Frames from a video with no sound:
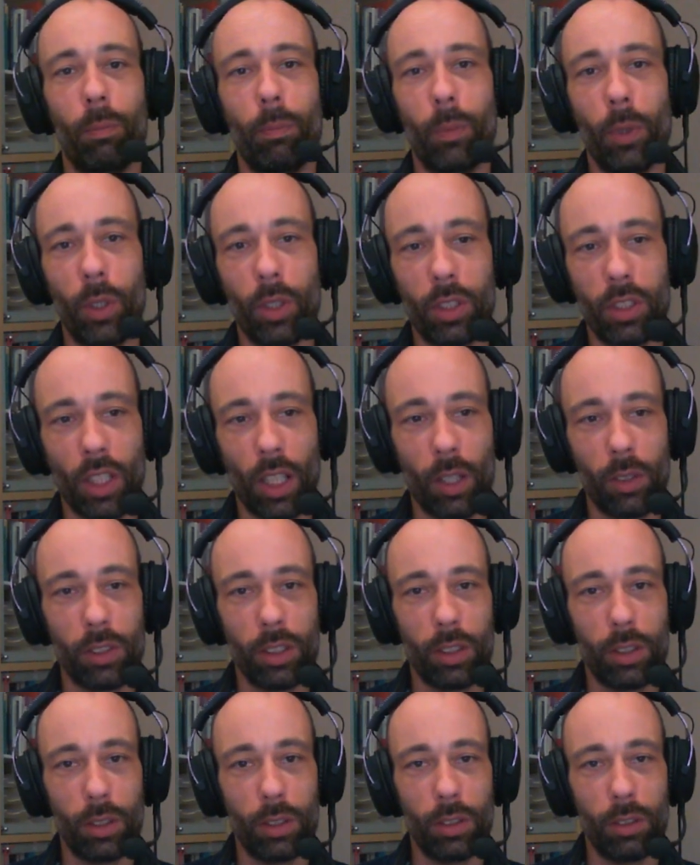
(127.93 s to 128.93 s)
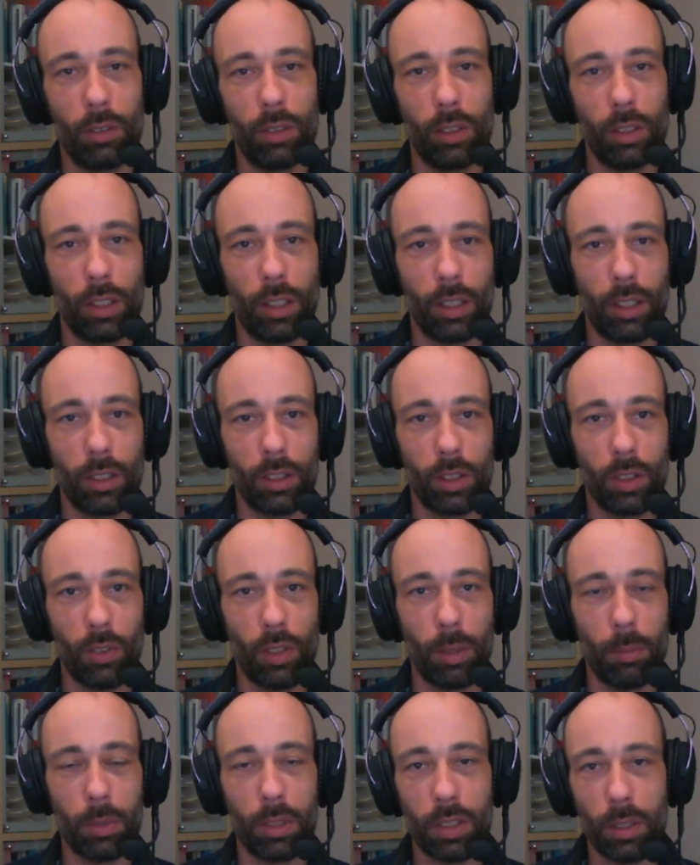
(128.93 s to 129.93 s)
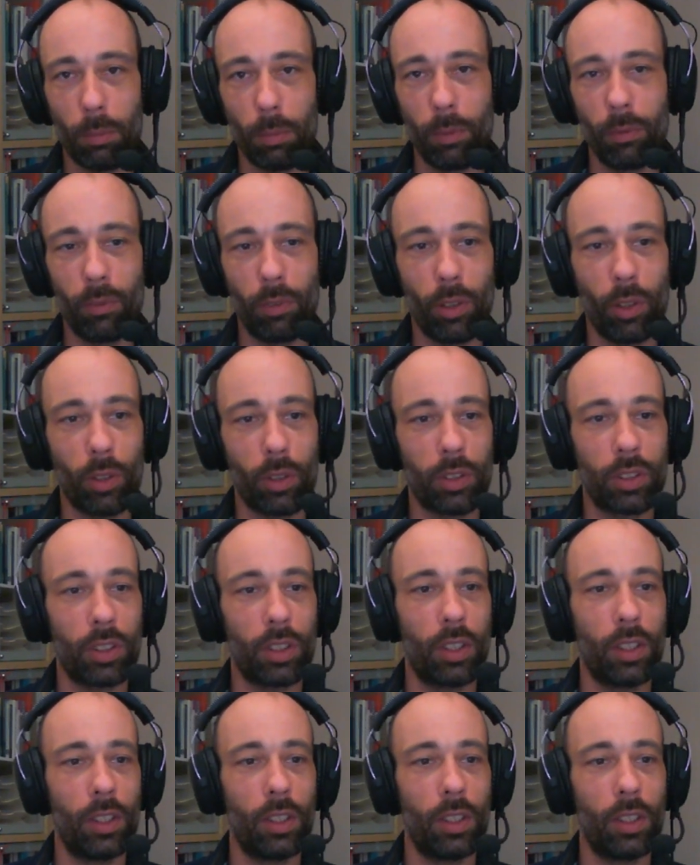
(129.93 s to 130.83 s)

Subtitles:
merge out into streams and vlogs